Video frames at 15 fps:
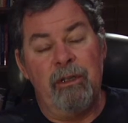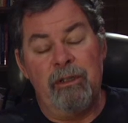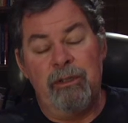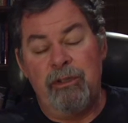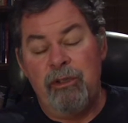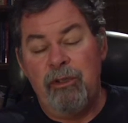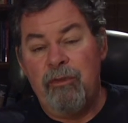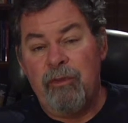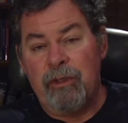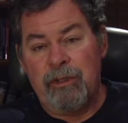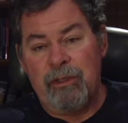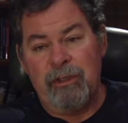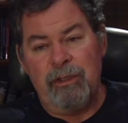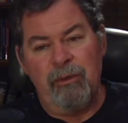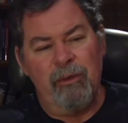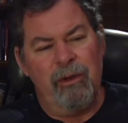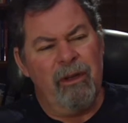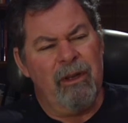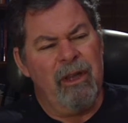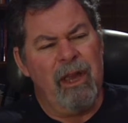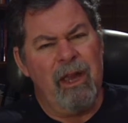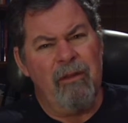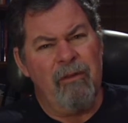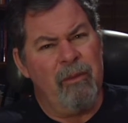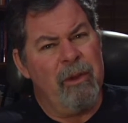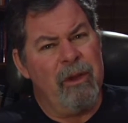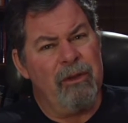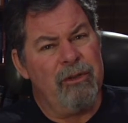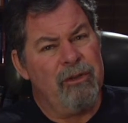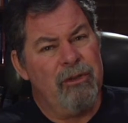is two verses, and we only have
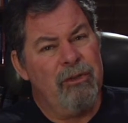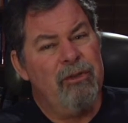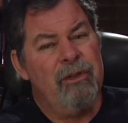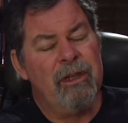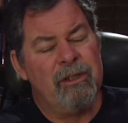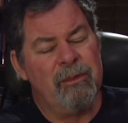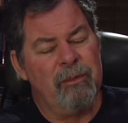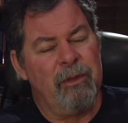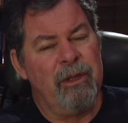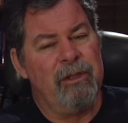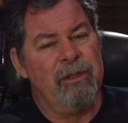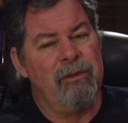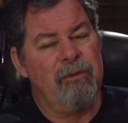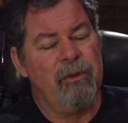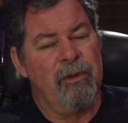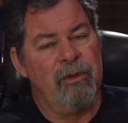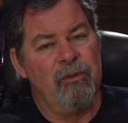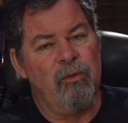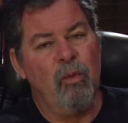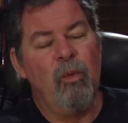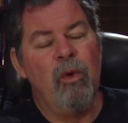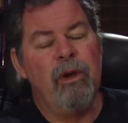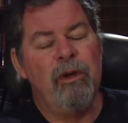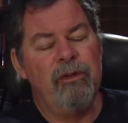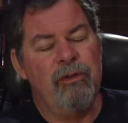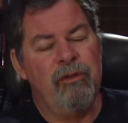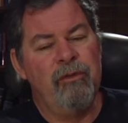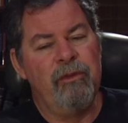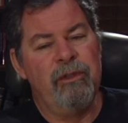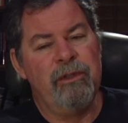about two dozen places where there's one or
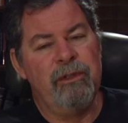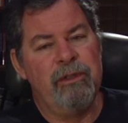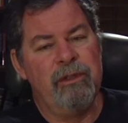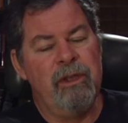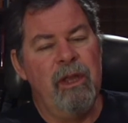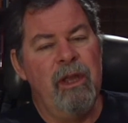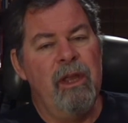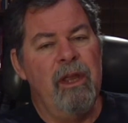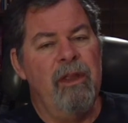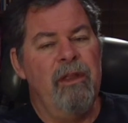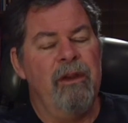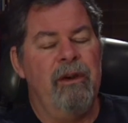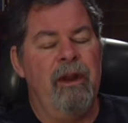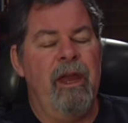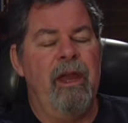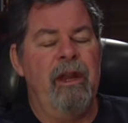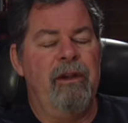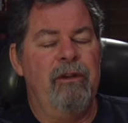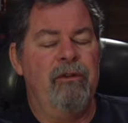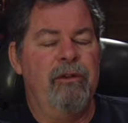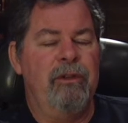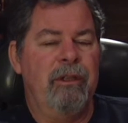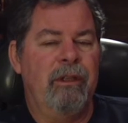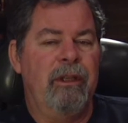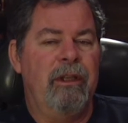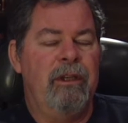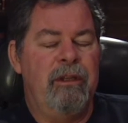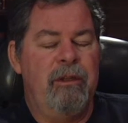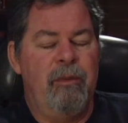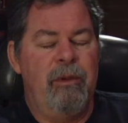two verses that are added or
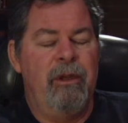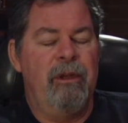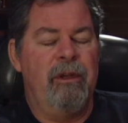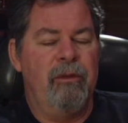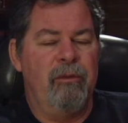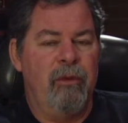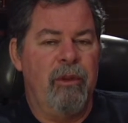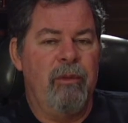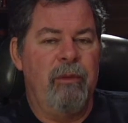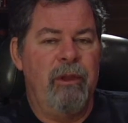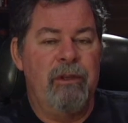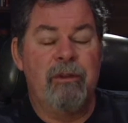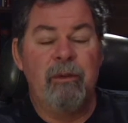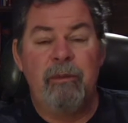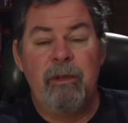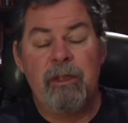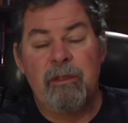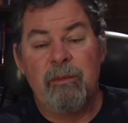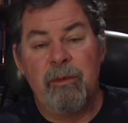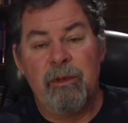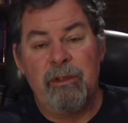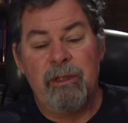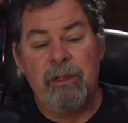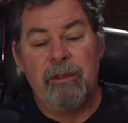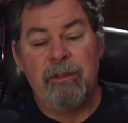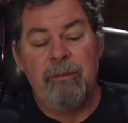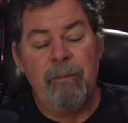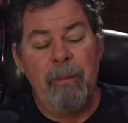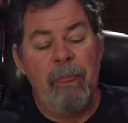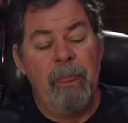deleted depending on what the manuscript testimony
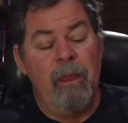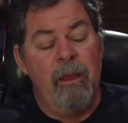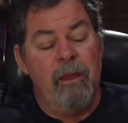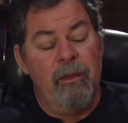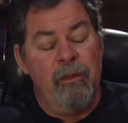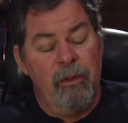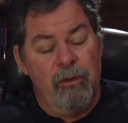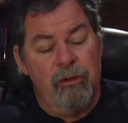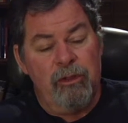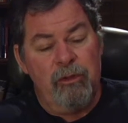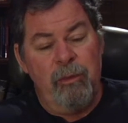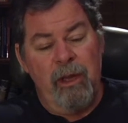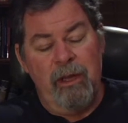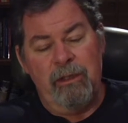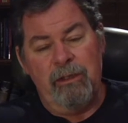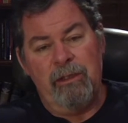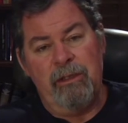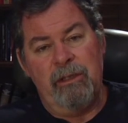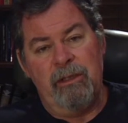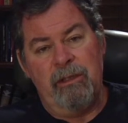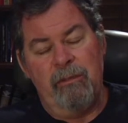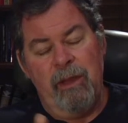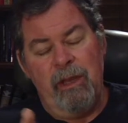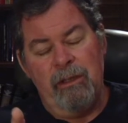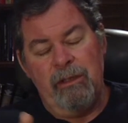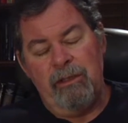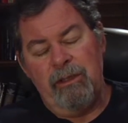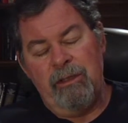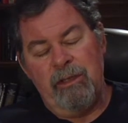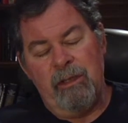says. Those two patches, uh,
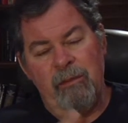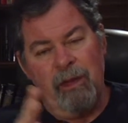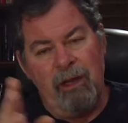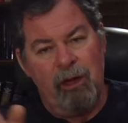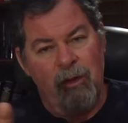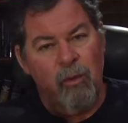passages then make a